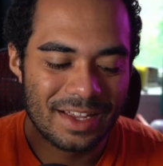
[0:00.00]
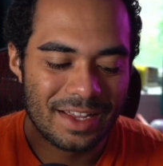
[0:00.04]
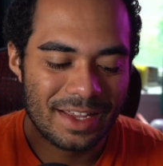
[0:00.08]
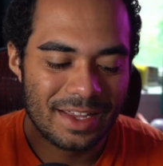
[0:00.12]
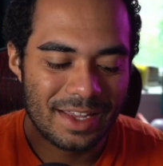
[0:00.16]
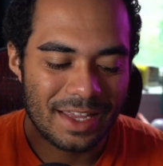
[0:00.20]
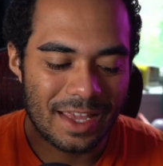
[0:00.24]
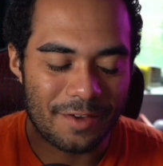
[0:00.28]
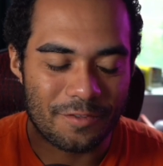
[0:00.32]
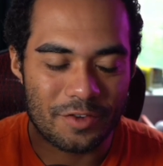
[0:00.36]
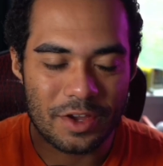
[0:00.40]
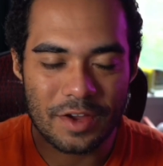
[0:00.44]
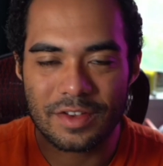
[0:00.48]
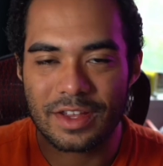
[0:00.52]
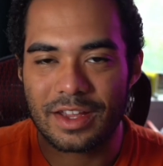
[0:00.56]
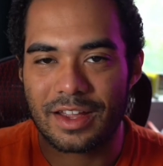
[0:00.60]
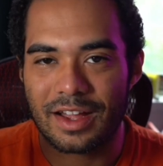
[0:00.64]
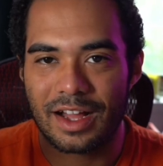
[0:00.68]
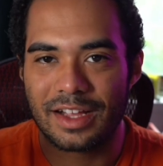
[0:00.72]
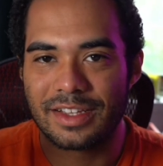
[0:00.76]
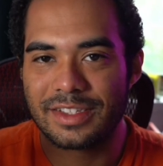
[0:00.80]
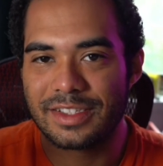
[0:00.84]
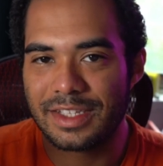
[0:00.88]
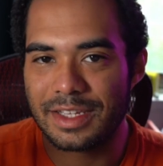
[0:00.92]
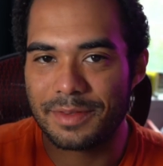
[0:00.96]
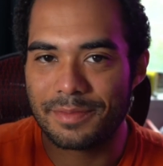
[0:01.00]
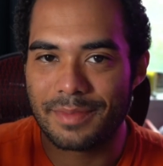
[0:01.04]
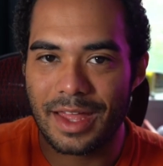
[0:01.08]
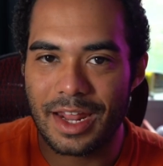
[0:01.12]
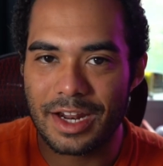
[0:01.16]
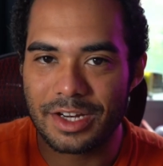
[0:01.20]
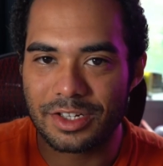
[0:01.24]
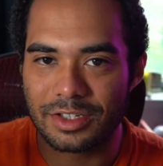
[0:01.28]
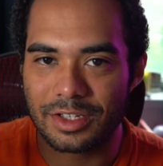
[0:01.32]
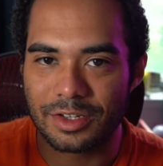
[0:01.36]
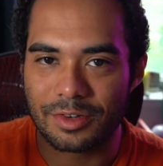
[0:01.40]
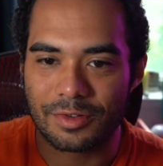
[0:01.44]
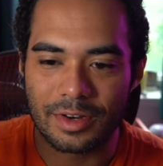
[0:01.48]
if you have to constantly
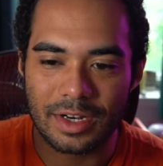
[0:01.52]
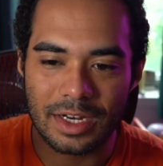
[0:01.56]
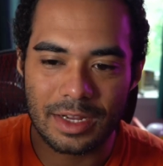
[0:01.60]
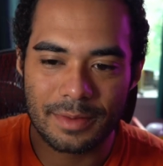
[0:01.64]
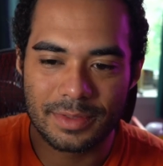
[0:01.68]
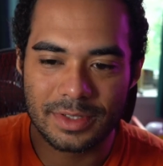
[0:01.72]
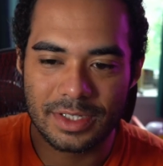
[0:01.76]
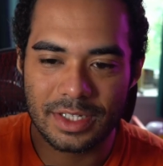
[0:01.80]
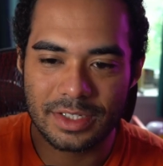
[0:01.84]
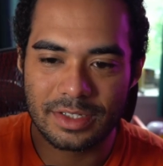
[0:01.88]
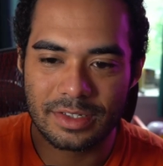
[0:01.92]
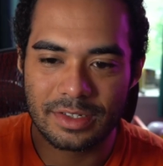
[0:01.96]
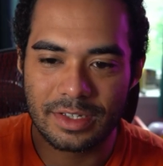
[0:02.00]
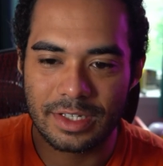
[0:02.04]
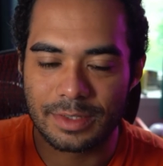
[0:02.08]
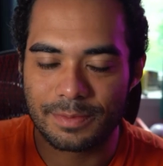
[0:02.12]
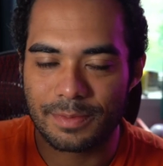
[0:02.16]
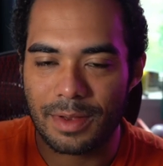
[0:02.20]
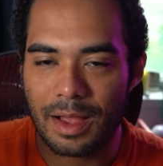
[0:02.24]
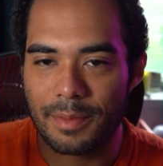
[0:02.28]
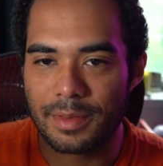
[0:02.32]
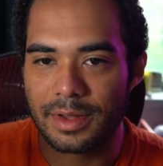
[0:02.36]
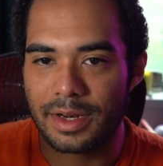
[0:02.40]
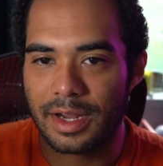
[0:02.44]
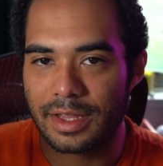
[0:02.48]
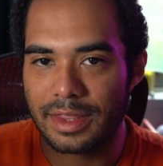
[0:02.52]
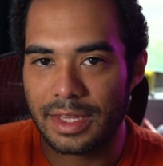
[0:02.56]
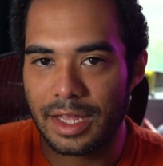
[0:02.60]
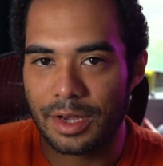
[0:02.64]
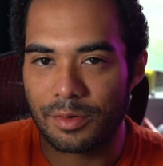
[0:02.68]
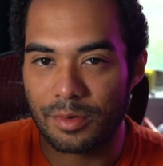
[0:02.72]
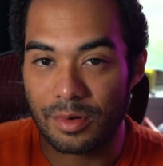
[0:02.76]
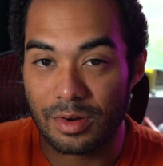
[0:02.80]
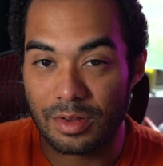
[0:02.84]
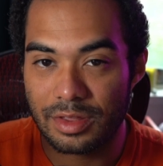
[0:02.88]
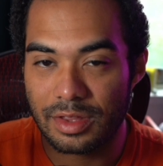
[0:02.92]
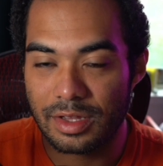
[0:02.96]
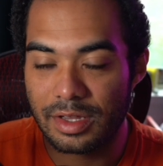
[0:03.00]
manage a liquidity position, it's probably not that
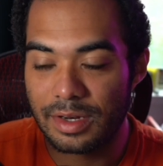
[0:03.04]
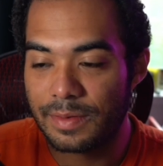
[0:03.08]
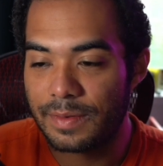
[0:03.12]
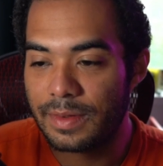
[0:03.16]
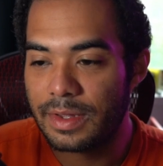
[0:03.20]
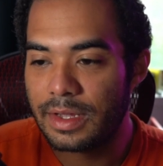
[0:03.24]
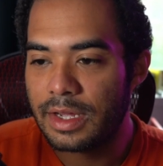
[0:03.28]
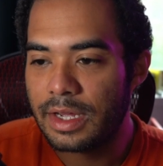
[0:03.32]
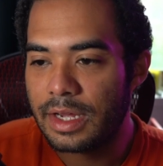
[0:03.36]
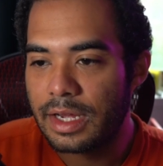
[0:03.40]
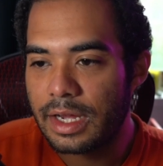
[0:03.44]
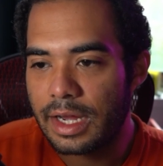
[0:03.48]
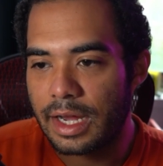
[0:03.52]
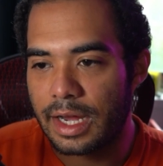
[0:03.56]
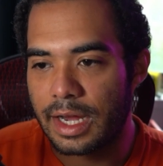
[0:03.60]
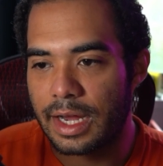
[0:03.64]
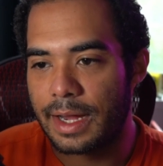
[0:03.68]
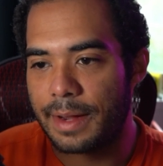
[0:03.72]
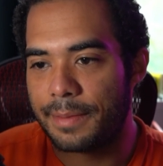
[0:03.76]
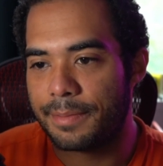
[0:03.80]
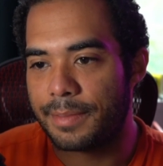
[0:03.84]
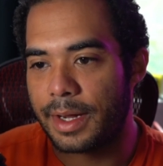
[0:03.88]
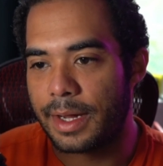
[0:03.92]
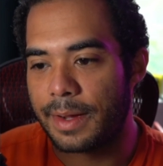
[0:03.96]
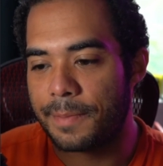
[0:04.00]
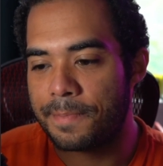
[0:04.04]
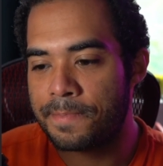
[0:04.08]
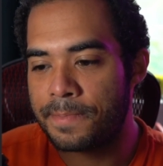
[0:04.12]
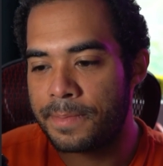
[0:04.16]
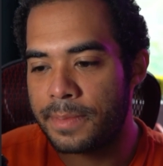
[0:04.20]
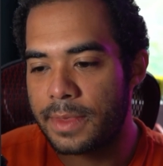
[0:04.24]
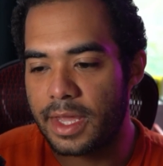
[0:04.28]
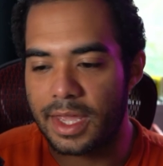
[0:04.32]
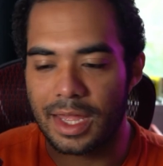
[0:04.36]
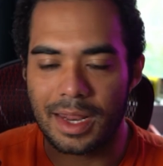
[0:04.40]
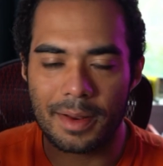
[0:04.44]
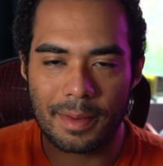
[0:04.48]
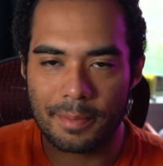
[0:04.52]
worth it. But
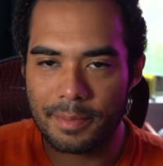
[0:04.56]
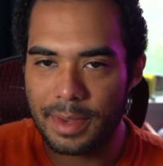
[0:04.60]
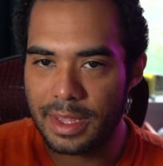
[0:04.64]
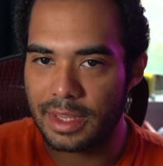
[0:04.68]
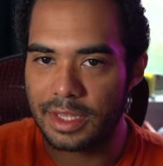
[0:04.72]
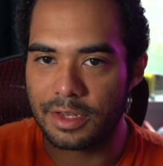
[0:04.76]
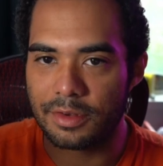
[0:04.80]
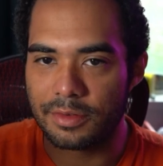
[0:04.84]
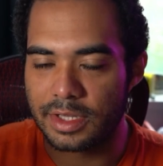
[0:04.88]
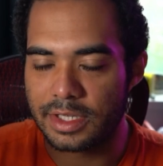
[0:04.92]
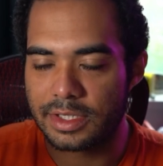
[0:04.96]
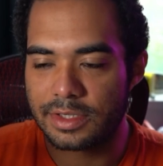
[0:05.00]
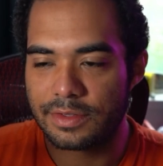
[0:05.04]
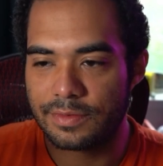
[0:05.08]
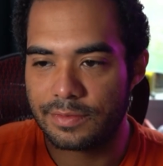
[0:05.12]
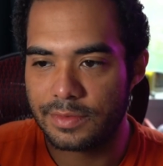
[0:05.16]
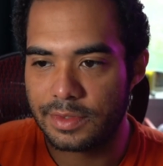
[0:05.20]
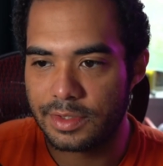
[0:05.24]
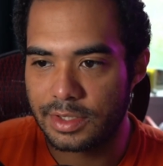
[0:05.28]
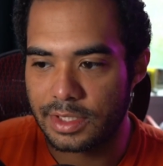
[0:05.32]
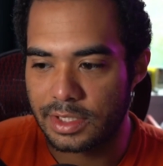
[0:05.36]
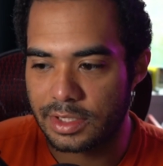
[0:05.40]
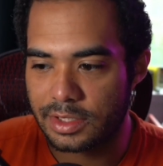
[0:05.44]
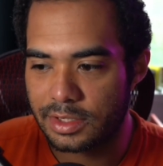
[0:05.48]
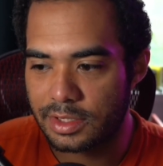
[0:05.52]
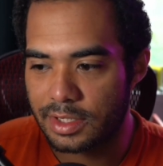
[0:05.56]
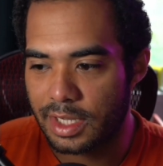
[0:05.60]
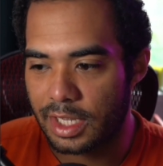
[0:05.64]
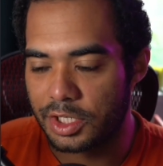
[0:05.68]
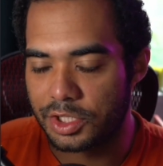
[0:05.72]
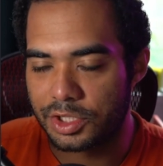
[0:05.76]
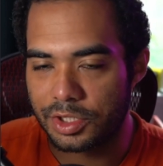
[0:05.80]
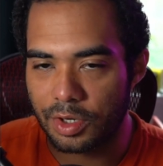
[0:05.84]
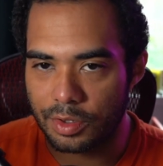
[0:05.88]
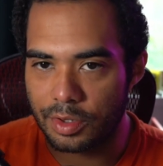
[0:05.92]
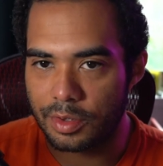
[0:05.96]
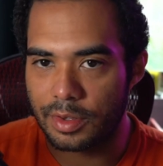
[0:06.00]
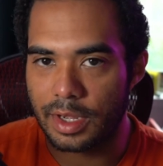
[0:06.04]
again, I'm mainly doing this just kind of
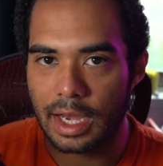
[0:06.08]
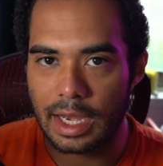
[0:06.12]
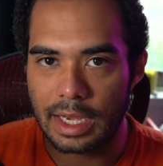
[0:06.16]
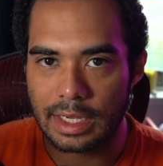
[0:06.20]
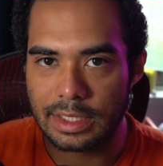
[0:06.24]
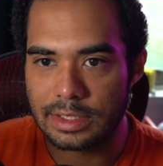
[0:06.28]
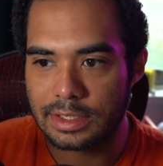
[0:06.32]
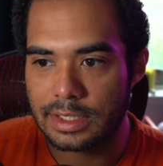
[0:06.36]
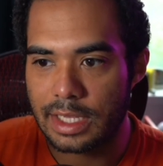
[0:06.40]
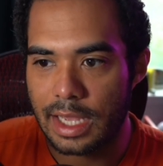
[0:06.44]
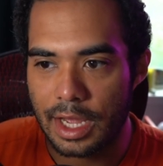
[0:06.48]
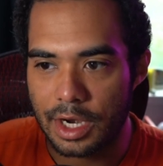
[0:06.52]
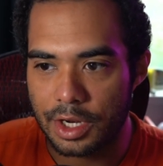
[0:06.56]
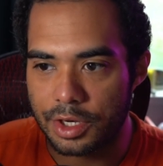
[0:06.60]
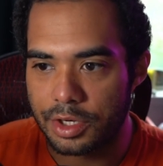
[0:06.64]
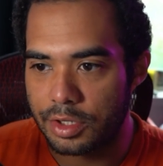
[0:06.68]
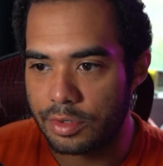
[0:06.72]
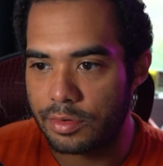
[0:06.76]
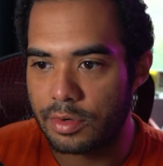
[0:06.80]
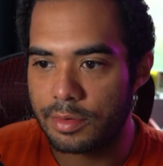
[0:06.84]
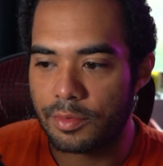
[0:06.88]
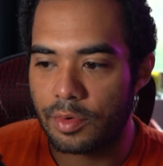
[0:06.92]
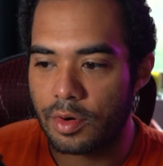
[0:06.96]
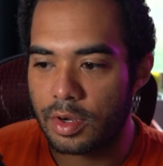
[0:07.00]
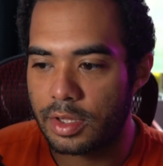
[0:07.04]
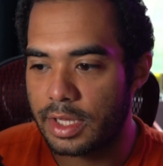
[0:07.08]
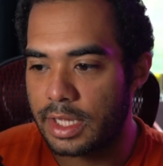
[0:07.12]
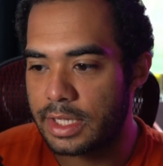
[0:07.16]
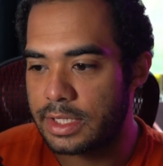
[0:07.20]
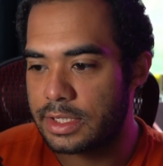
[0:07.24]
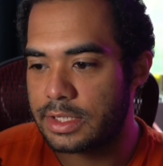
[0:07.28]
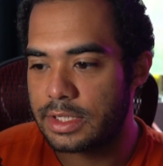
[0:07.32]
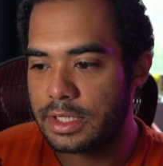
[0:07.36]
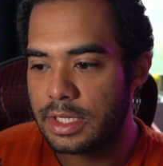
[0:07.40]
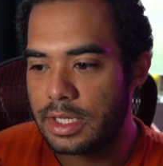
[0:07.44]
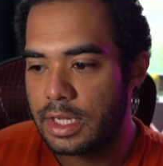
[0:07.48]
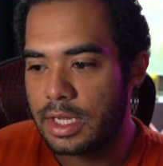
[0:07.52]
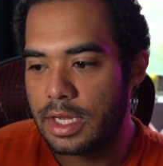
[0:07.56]
show you guys how to do it more or
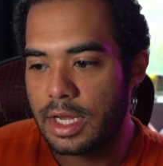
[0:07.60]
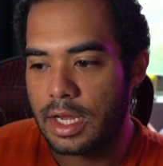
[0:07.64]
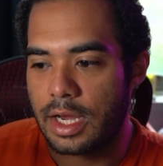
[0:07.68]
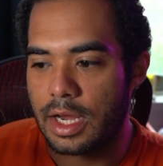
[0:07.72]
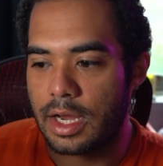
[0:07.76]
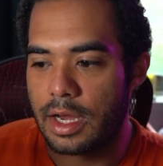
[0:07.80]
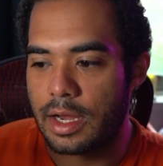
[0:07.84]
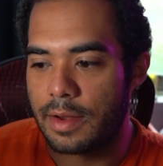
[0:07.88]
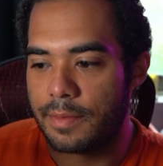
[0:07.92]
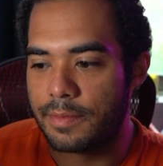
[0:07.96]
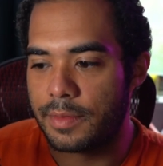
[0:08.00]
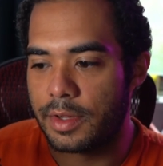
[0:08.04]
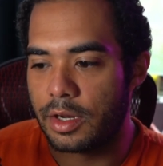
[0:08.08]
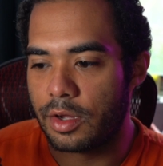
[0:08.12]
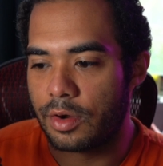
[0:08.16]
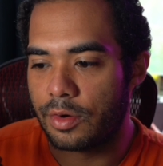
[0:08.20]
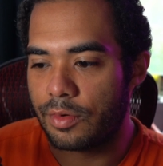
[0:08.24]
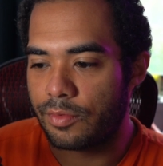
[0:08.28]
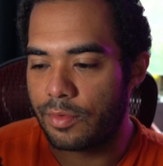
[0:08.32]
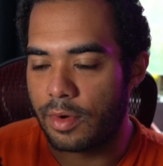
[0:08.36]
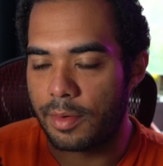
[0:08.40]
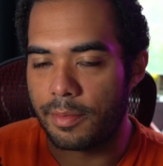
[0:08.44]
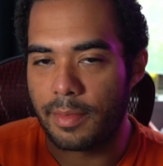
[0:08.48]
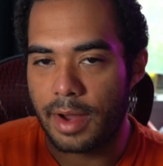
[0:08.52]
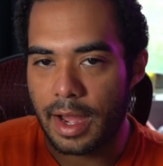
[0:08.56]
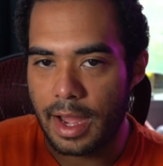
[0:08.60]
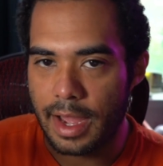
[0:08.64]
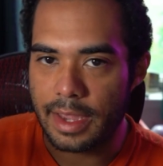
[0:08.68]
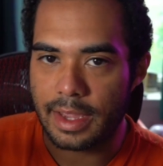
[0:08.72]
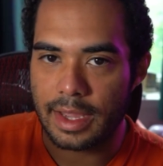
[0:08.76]
less. What my